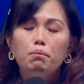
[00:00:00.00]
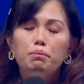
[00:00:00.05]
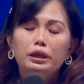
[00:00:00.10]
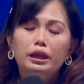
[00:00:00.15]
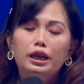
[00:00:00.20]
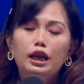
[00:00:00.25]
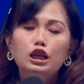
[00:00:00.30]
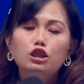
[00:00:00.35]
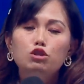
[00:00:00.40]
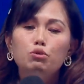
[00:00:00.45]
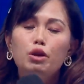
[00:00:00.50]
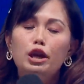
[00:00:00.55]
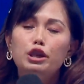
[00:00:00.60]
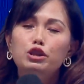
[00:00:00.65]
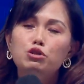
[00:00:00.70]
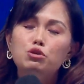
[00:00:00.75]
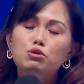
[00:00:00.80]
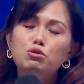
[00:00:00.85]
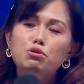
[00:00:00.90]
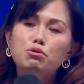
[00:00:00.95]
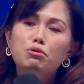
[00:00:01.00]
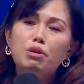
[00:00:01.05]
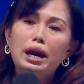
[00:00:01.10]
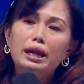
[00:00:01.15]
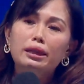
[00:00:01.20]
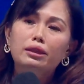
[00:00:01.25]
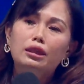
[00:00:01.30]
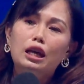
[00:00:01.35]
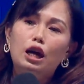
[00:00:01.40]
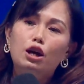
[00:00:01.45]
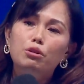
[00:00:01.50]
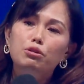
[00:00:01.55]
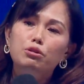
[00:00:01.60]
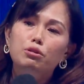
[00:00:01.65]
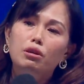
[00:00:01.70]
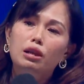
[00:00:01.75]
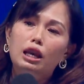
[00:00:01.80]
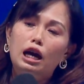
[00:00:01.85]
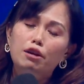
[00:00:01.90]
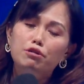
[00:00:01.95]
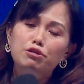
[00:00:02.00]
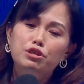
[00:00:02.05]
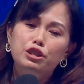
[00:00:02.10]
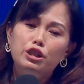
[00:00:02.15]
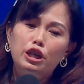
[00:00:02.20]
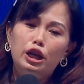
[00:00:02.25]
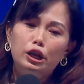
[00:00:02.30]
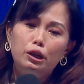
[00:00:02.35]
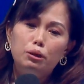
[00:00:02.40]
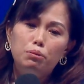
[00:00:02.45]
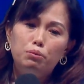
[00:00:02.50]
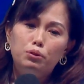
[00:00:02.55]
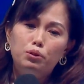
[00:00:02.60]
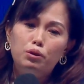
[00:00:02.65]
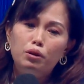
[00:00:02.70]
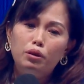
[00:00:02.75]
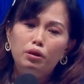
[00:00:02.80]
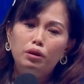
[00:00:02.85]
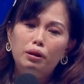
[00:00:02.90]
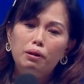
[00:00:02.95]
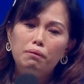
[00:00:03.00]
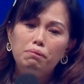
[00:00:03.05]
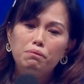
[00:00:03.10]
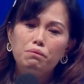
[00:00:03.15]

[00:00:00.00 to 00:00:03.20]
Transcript: Because when you write down your life scenario book,